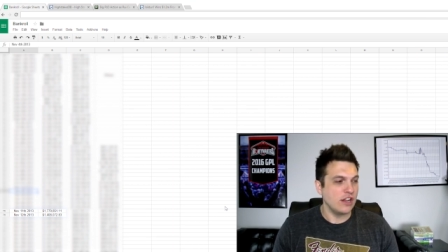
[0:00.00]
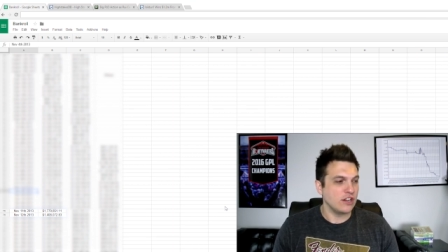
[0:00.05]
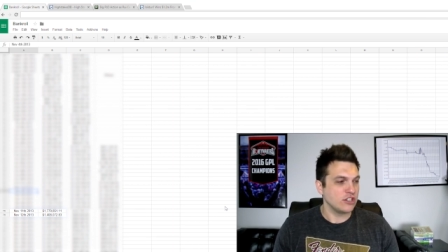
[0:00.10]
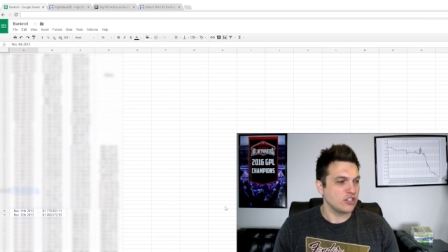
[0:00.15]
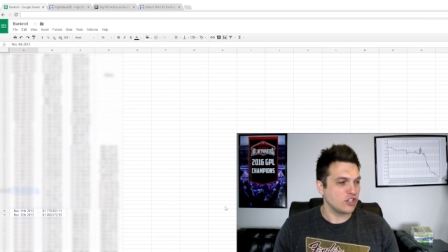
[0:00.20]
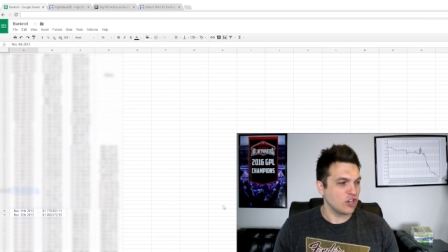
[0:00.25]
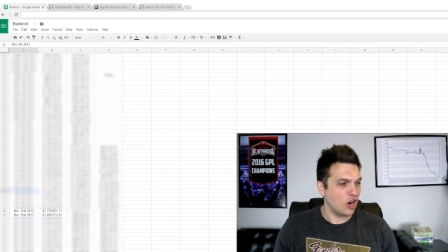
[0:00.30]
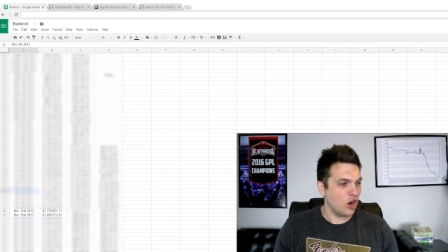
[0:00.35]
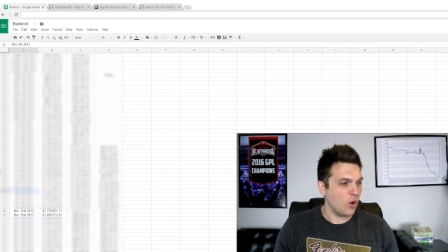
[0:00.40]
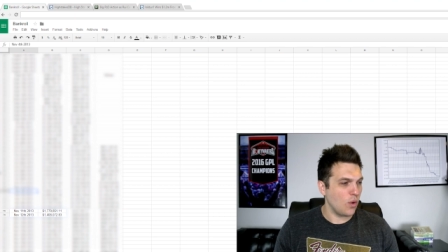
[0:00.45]

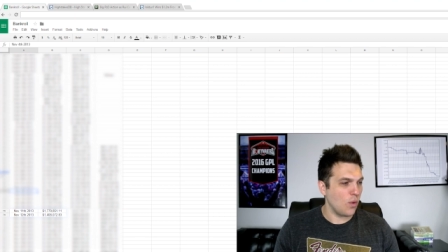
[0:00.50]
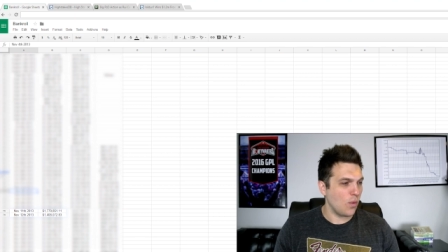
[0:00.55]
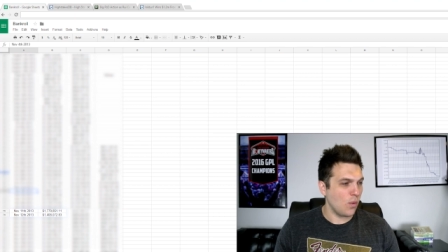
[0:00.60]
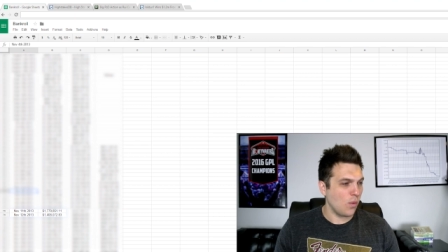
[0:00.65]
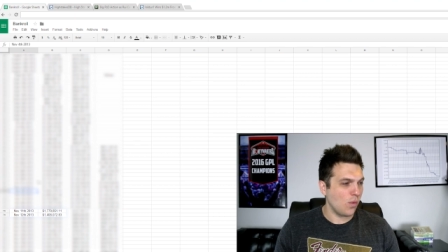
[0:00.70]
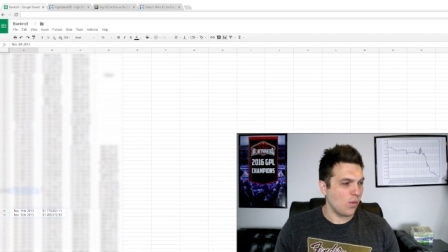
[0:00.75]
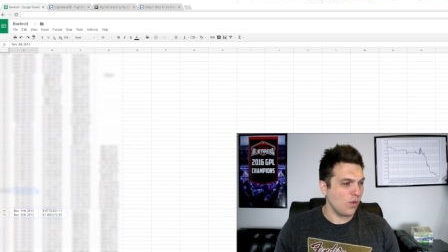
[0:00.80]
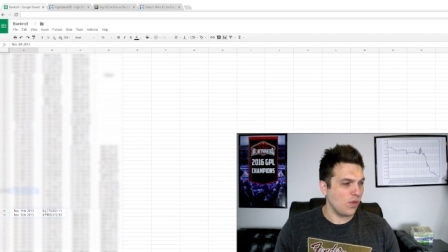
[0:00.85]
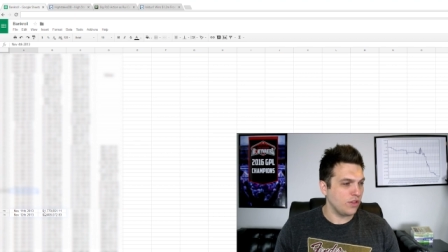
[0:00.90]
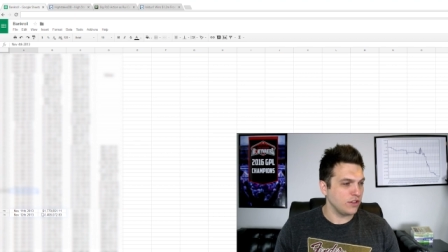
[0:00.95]
So
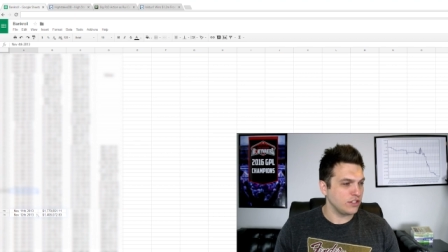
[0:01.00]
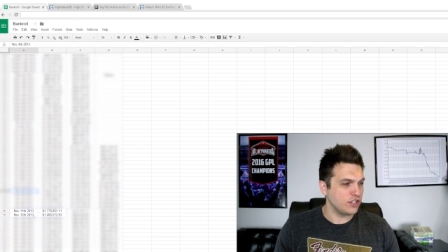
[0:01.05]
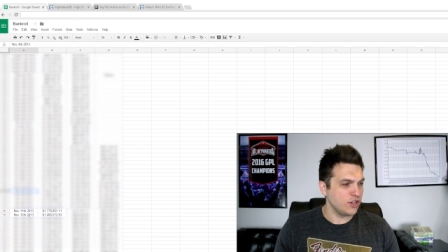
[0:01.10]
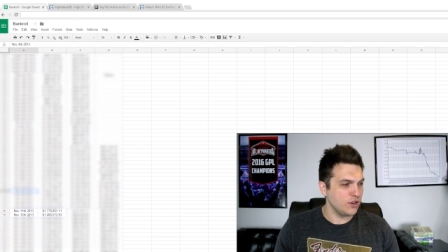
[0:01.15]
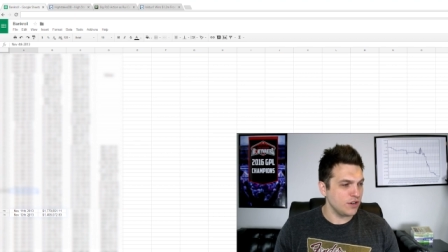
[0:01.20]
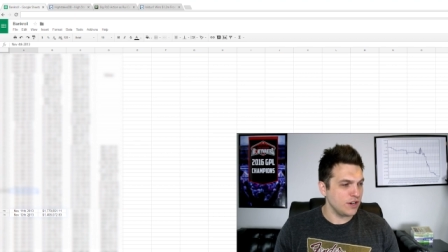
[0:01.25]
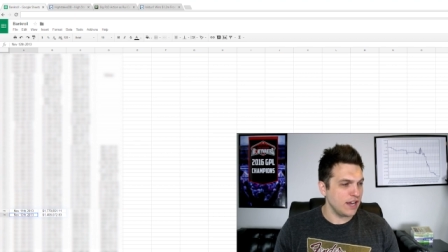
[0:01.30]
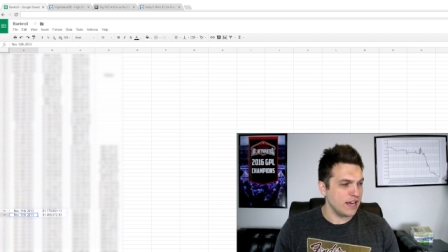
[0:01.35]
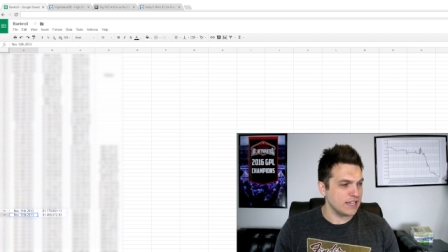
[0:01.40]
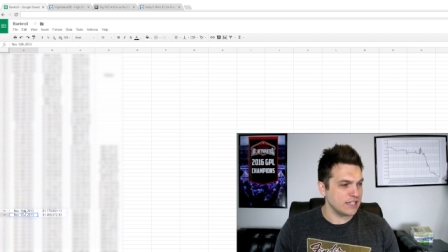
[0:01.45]
the
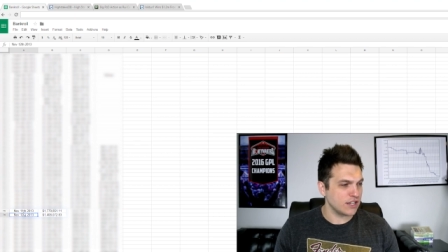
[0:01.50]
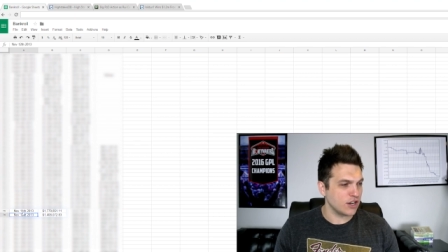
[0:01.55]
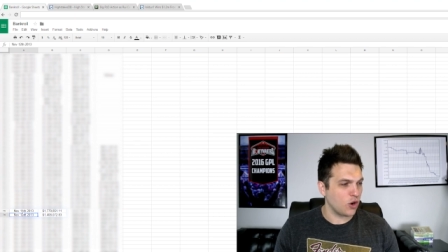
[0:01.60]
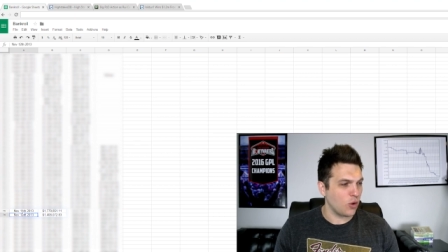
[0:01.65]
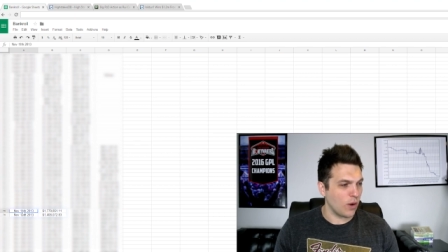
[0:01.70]
2 days in